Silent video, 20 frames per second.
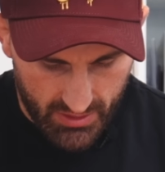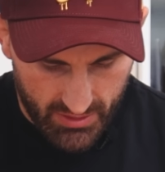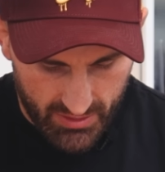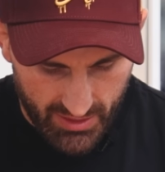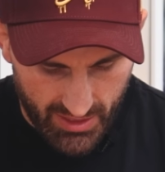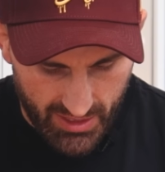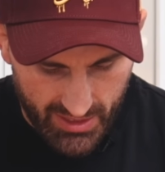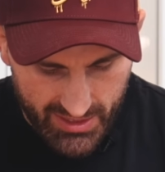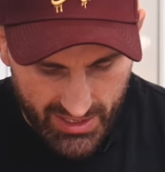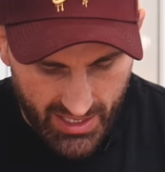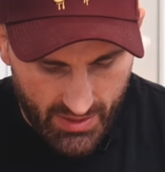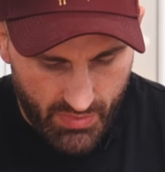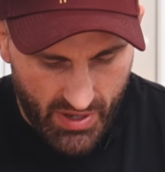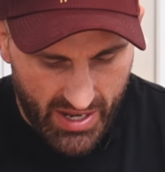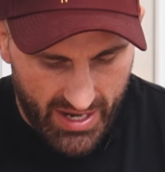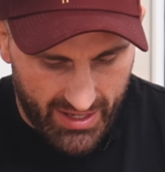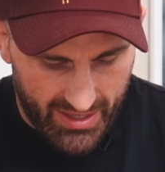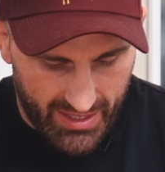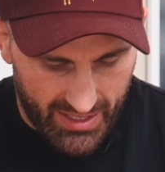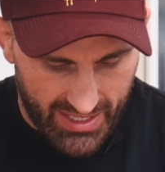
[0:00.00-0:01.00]
you know, same
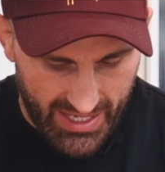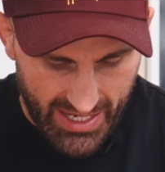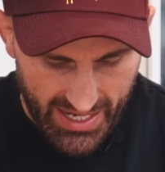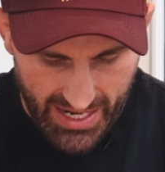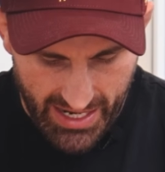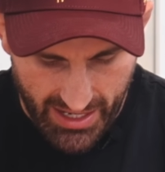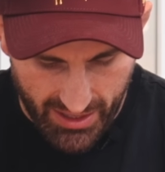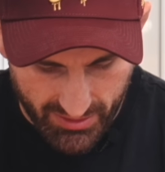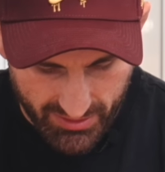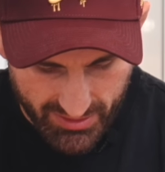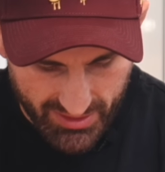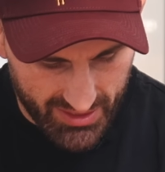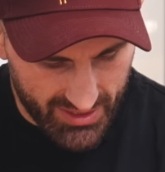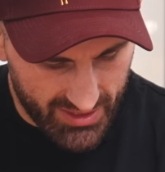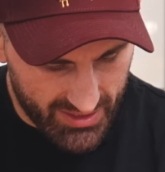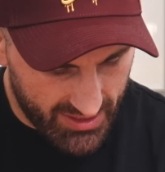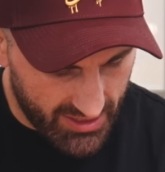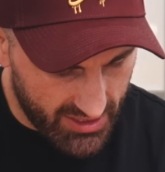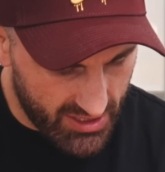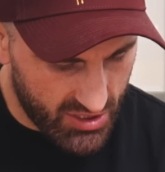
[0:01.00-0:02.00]
part of the cow,
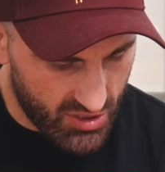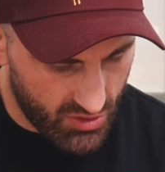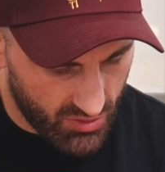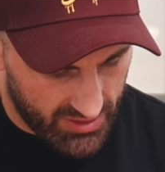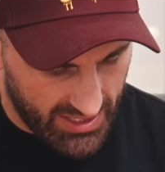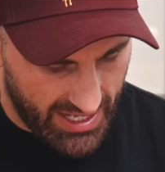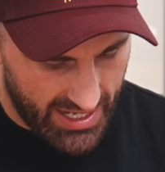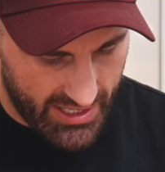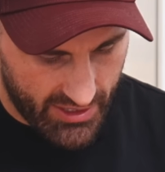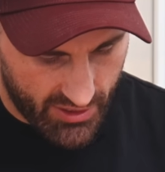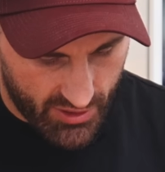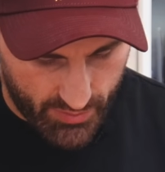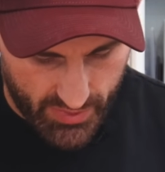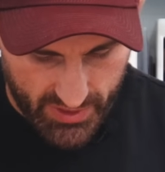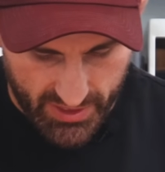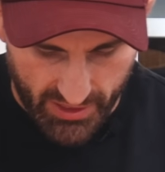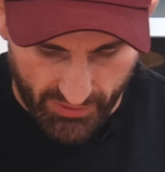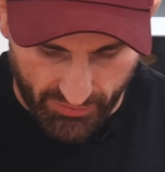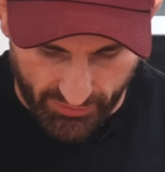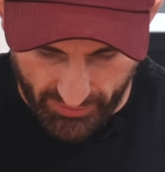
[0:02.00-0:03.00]
they just look that little
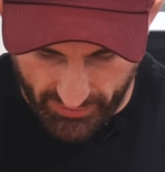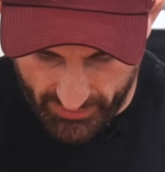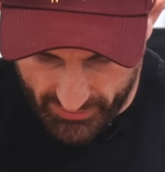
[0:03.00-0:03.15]
bit different.